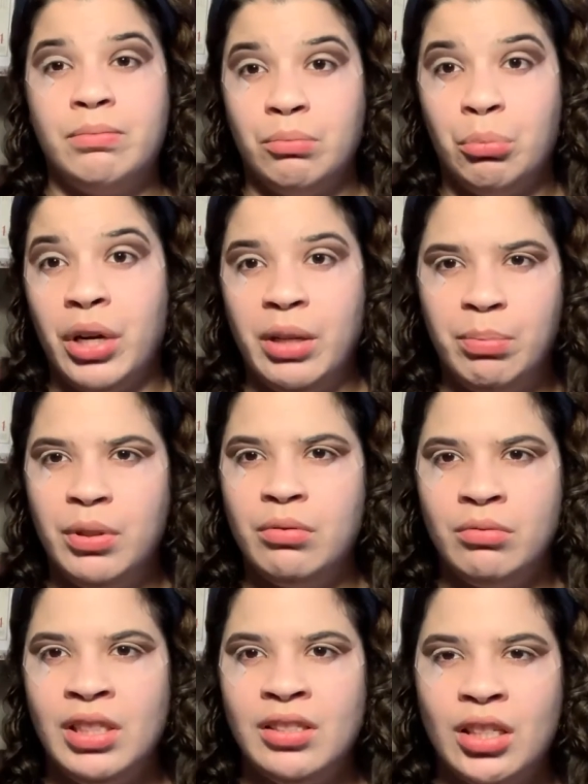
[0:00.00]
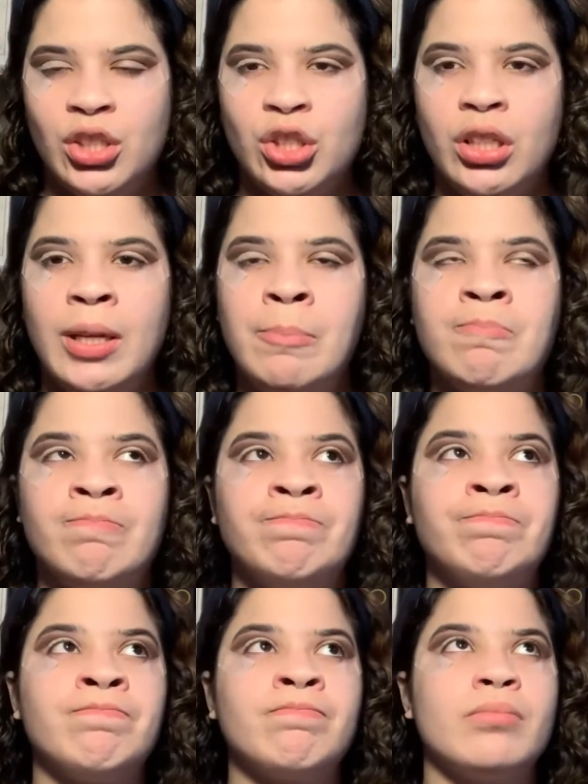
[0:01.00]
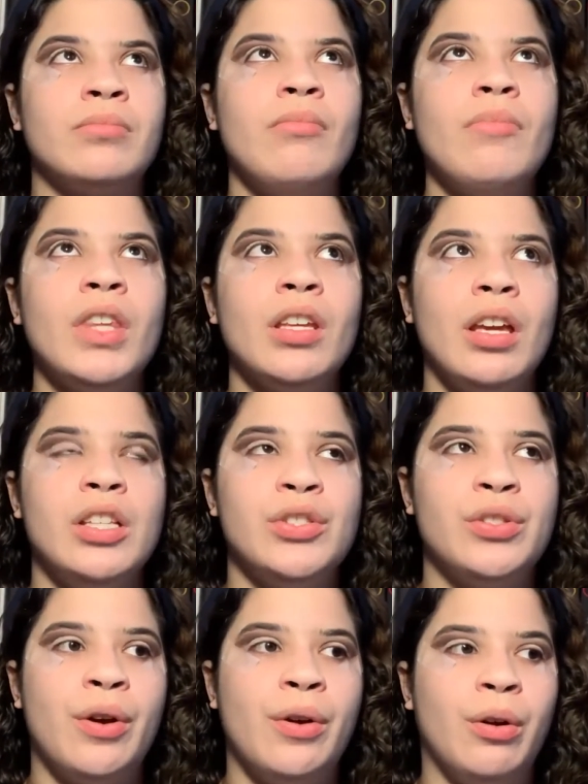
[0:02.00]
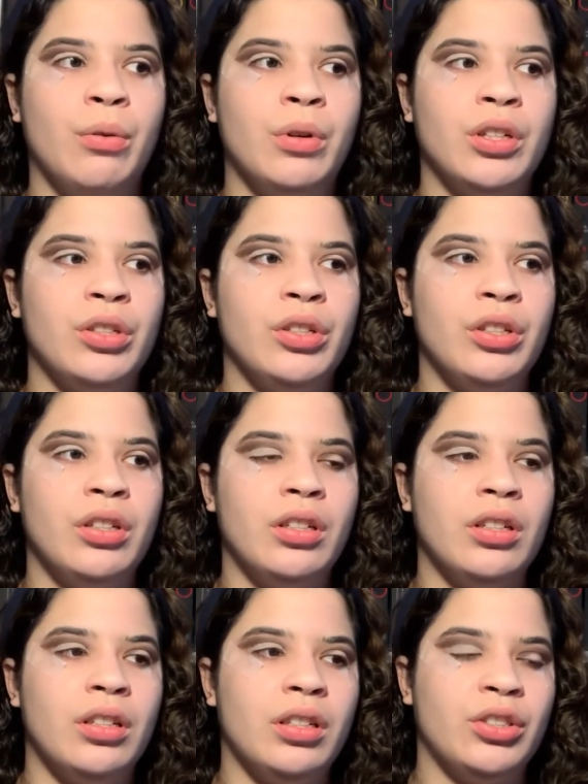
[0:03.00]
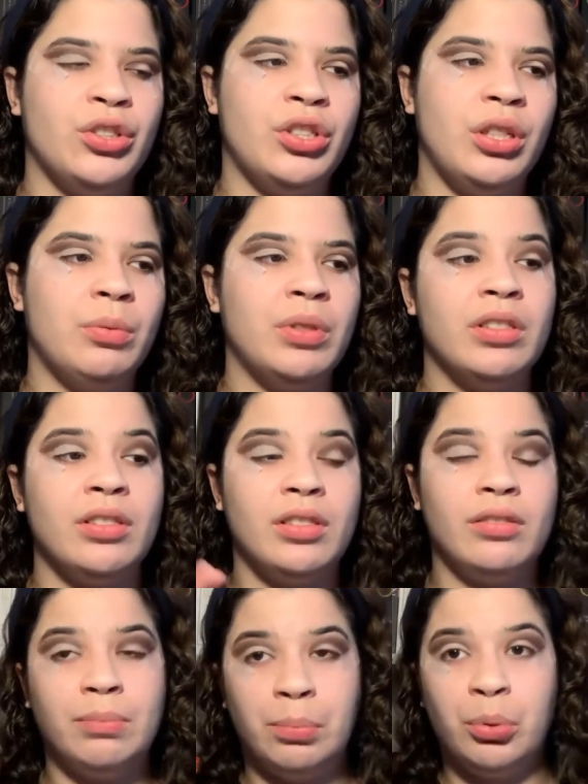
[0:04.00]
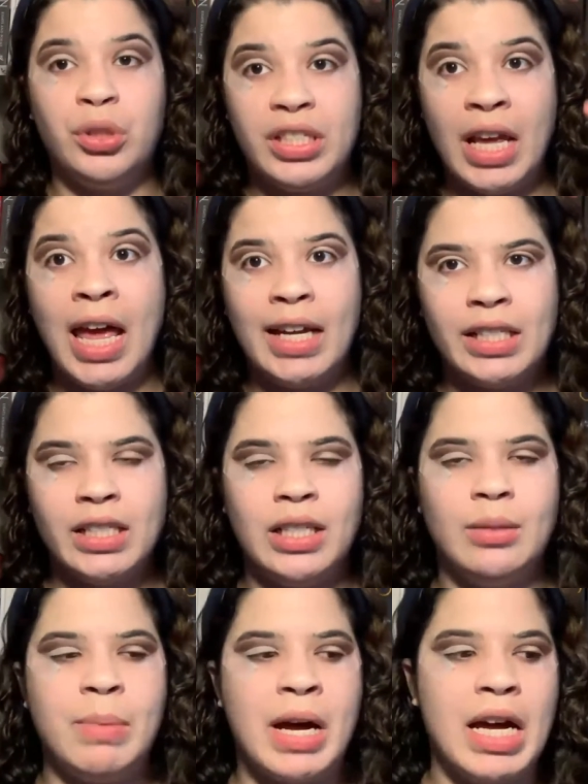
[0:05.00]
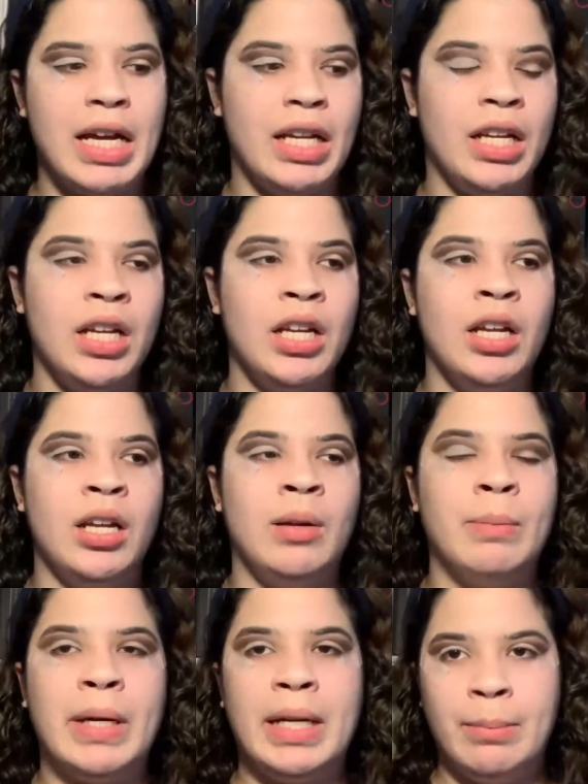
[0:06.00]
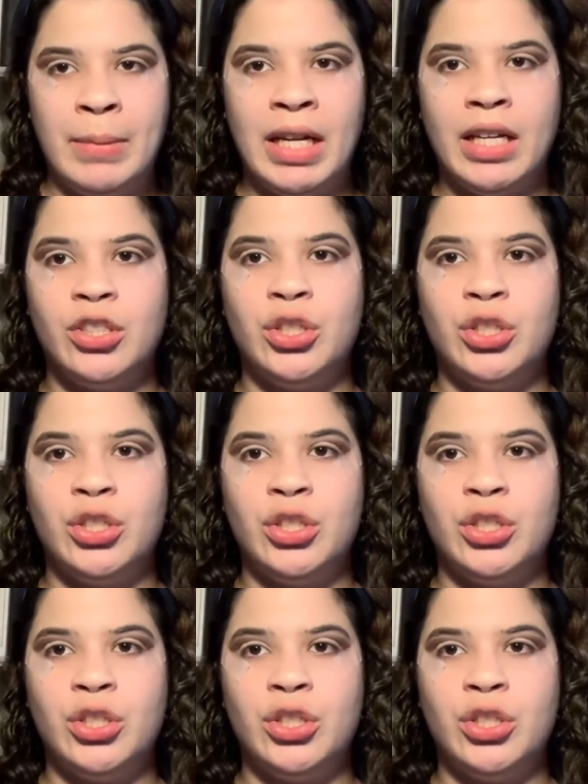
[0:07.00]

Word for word: rape you, essentially. So she was protected by a man.